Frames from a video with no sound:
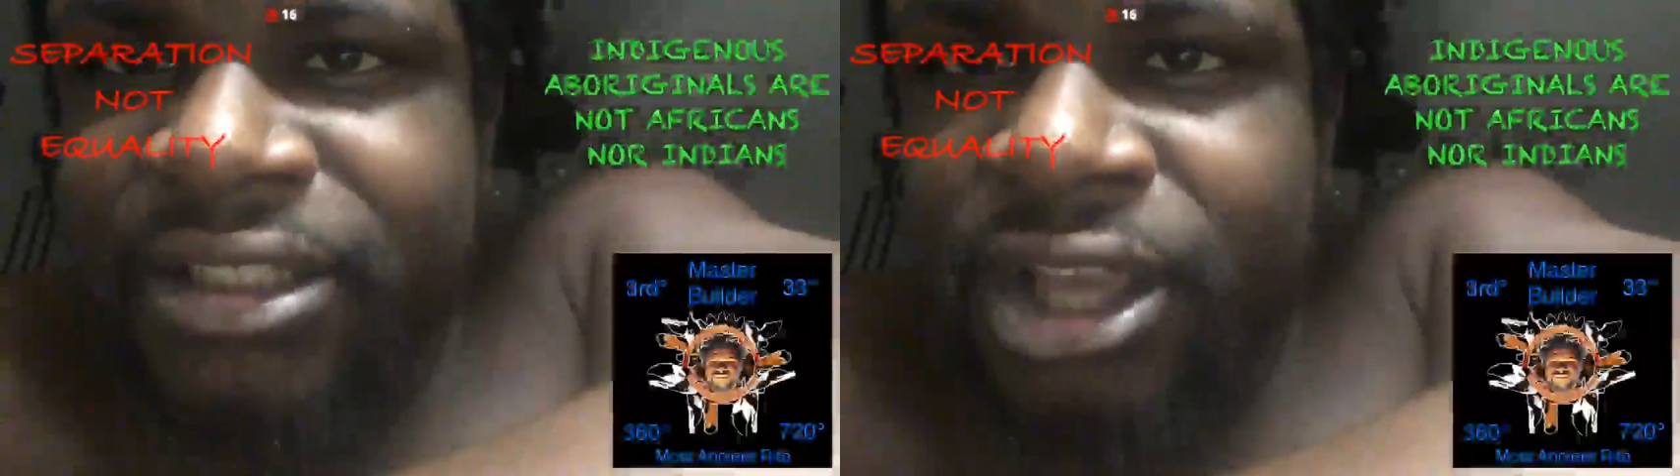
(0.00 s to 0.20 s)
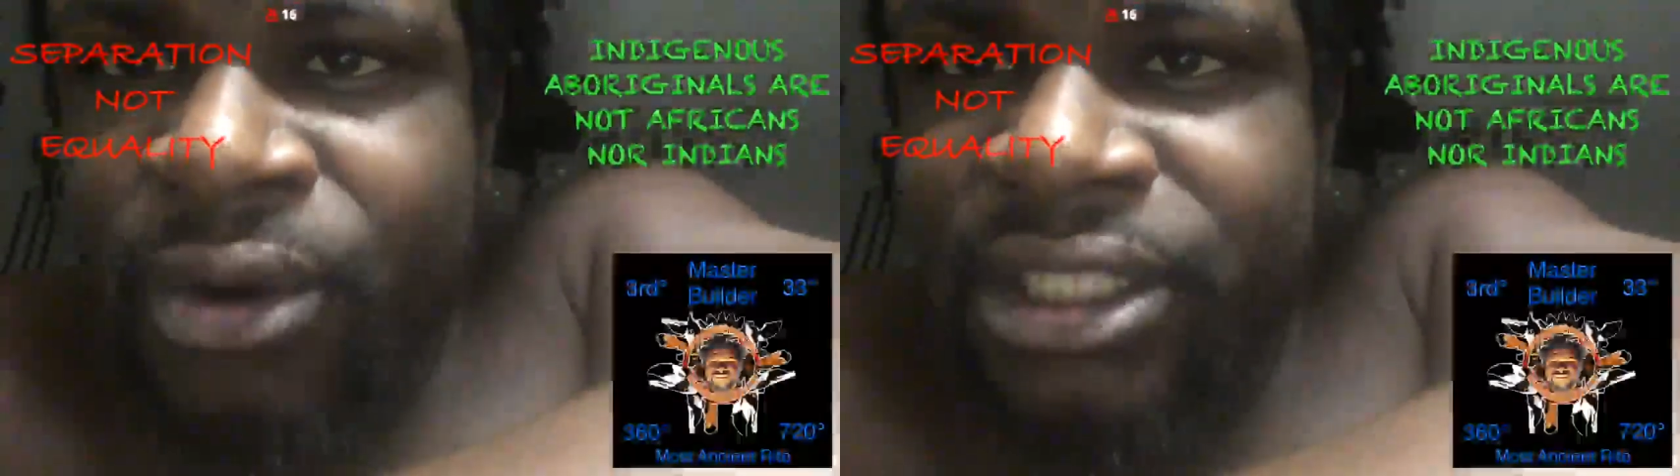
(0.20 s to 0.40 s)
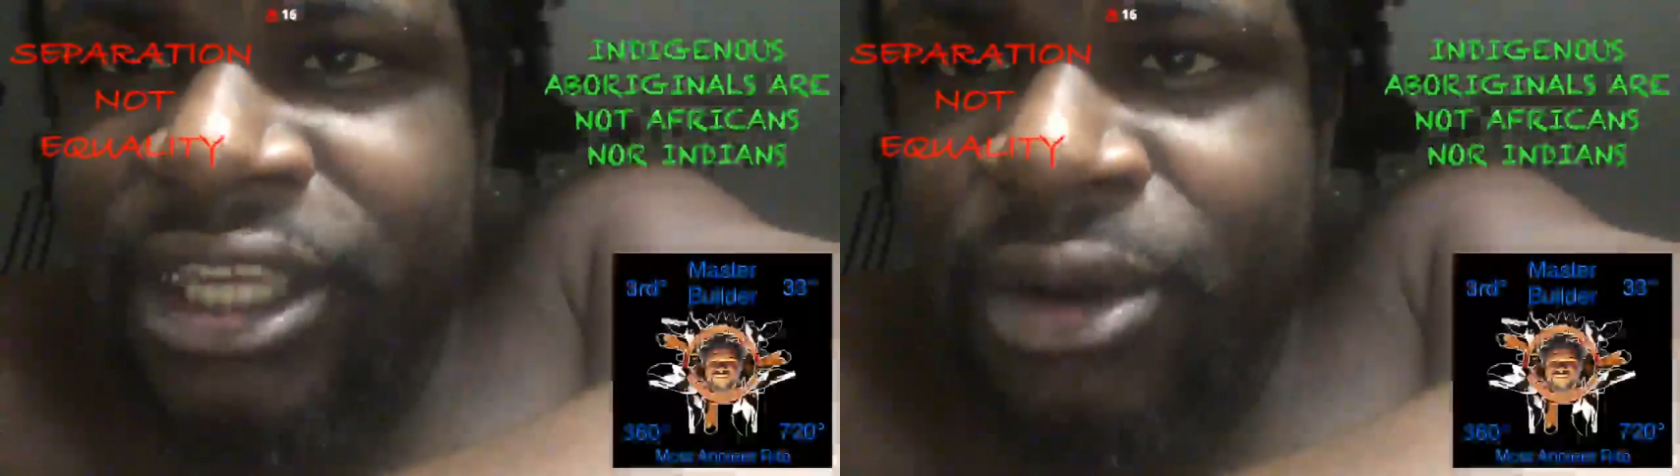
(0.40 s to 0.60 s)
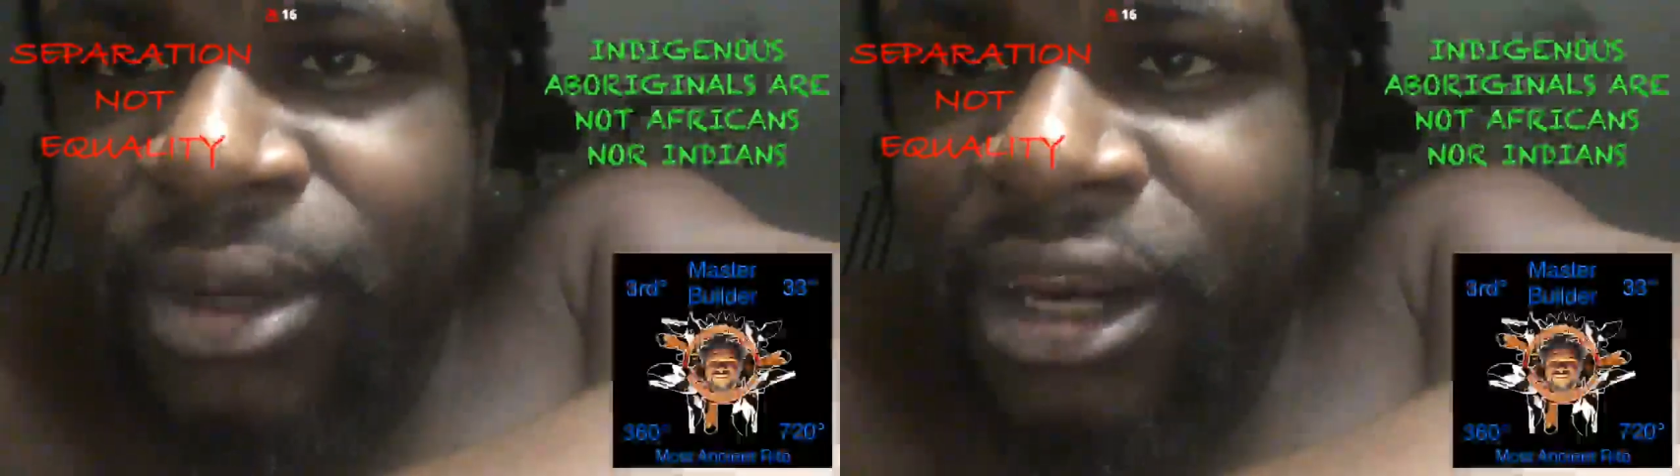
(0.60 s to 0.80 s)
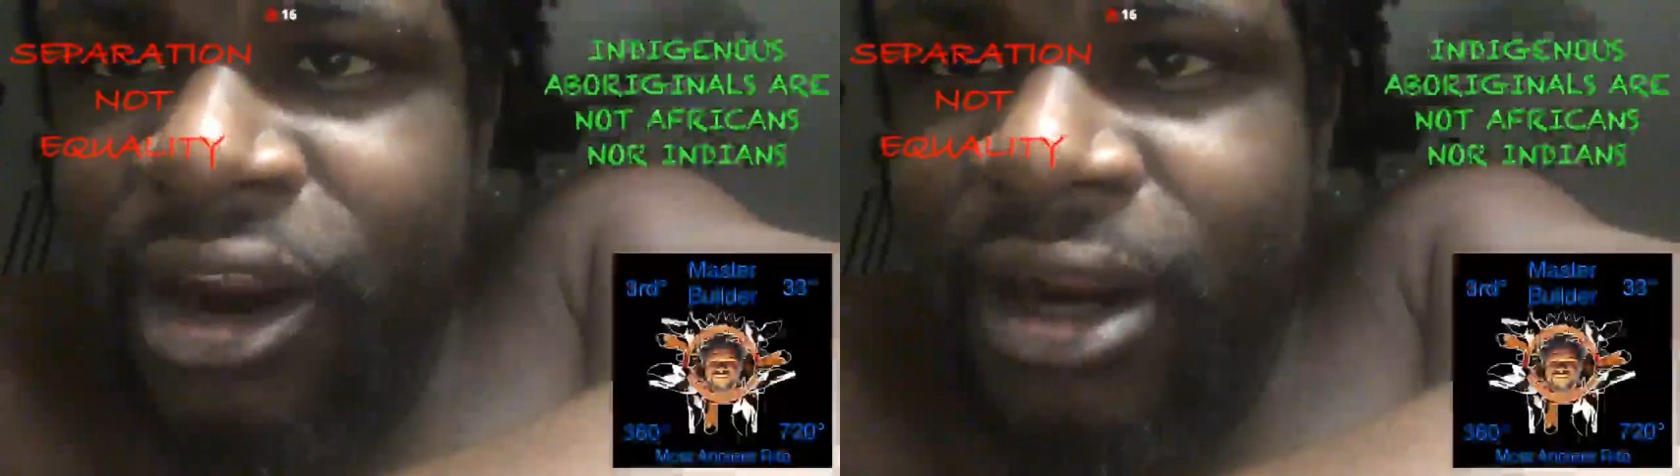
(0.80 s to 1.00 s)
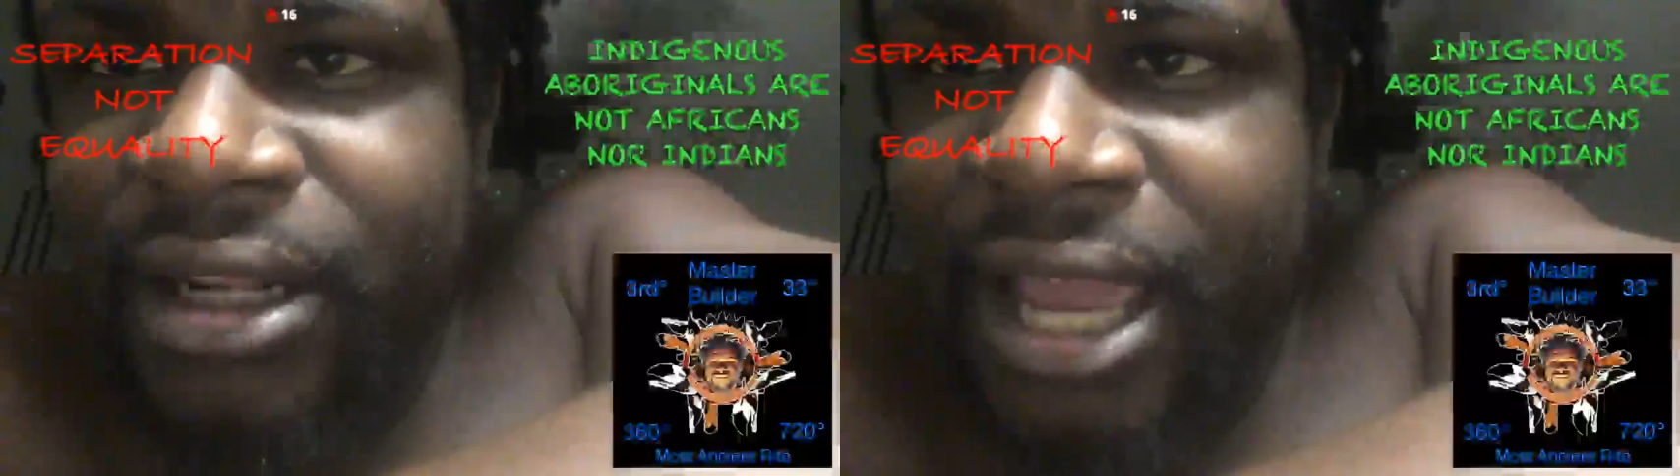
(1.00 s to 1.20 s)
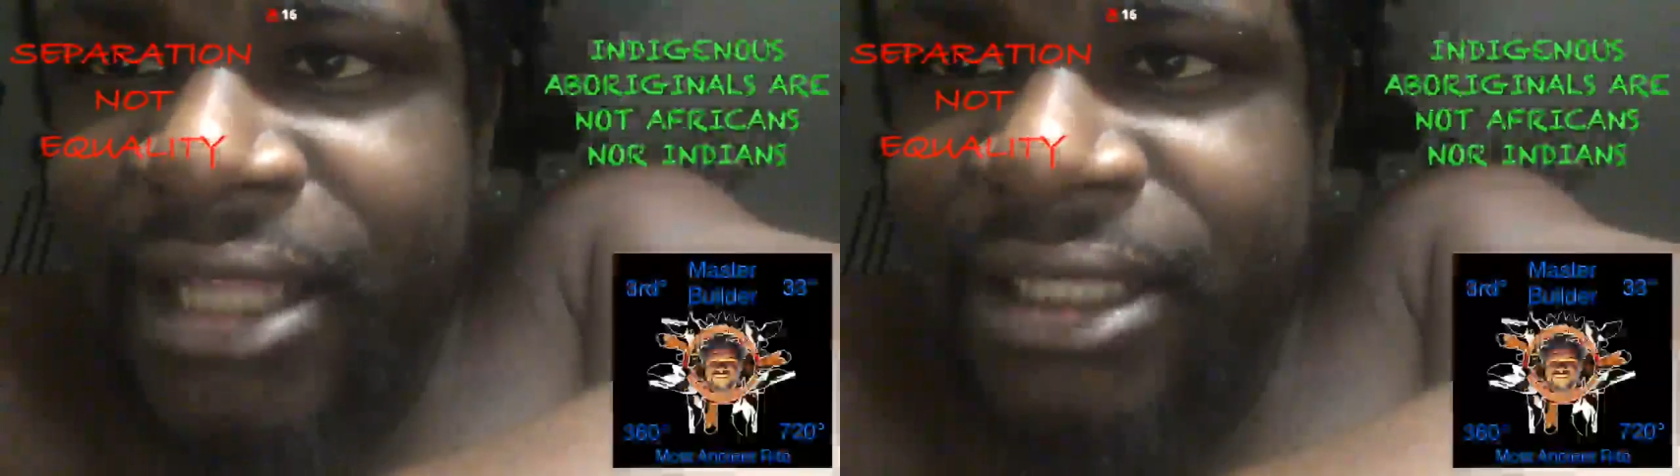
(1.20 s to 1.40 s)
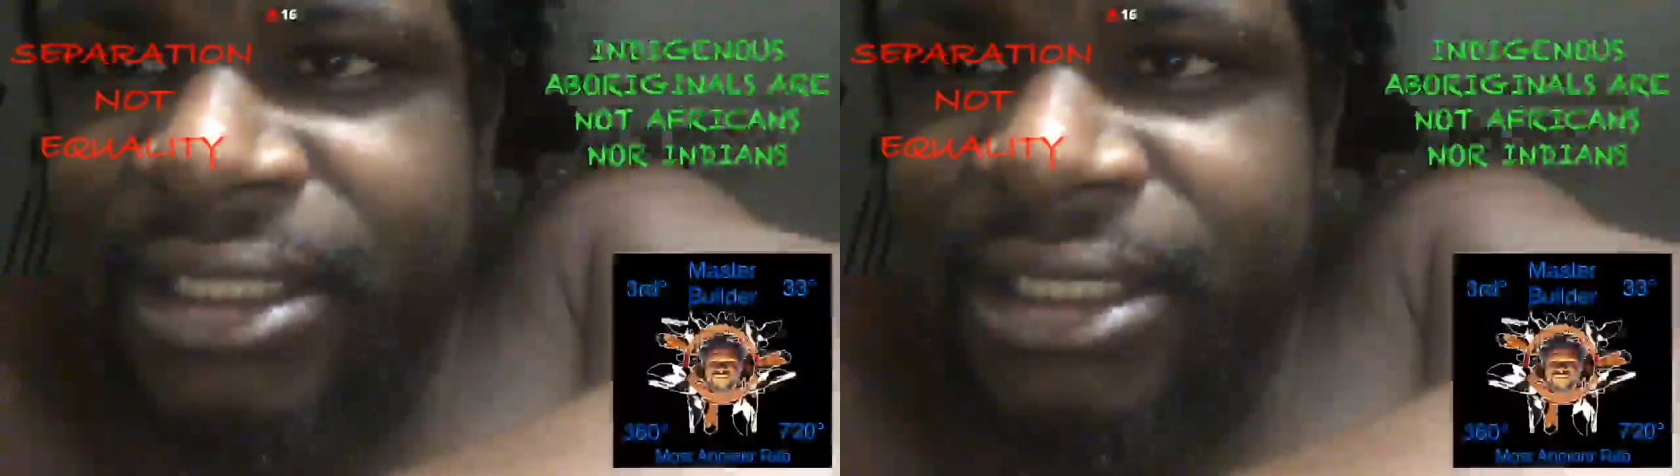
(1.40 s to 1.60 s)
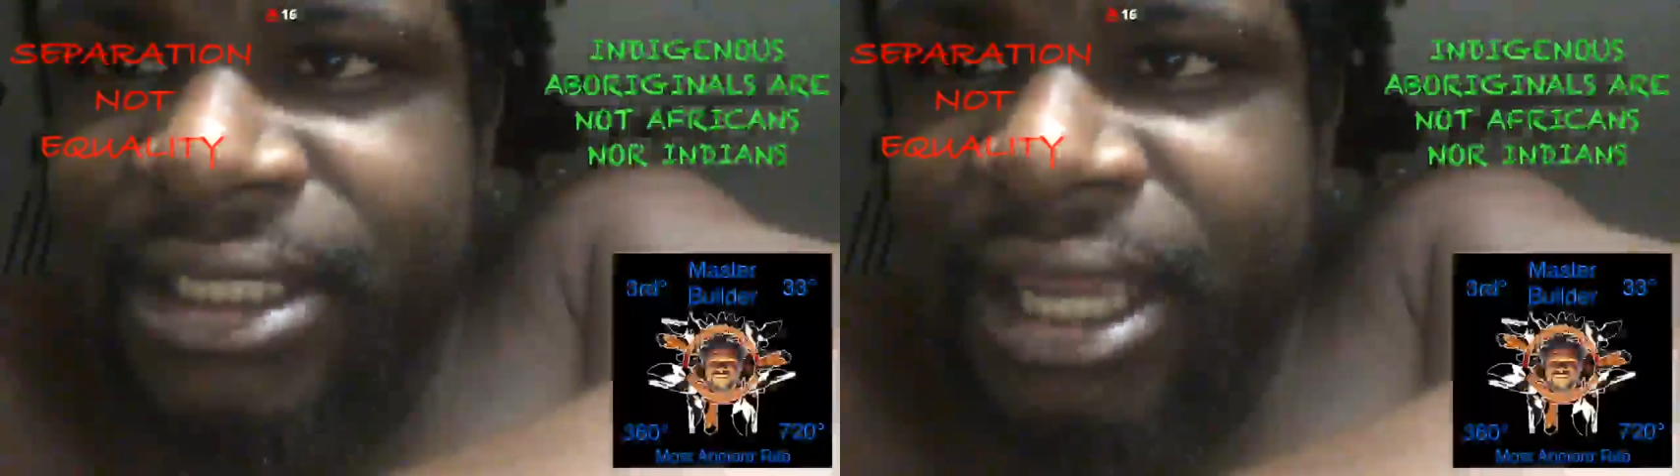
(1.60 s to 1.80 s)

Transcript: So until we learn that this is the